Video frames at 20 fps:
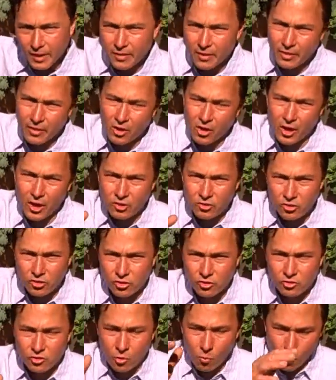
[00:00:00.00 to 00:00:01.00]
and then they'll
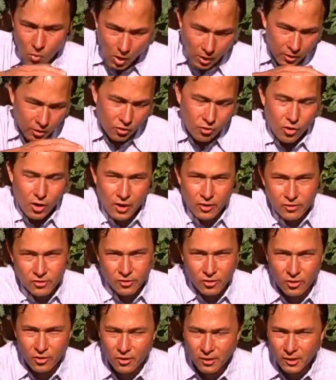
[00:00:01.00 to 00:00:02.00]
actually just walk
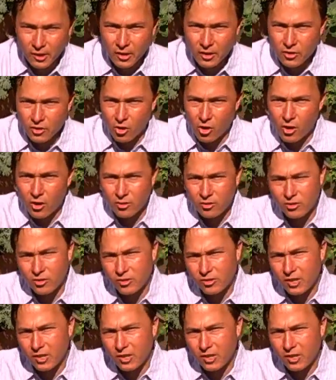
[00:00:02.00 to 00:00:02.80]
across your yards.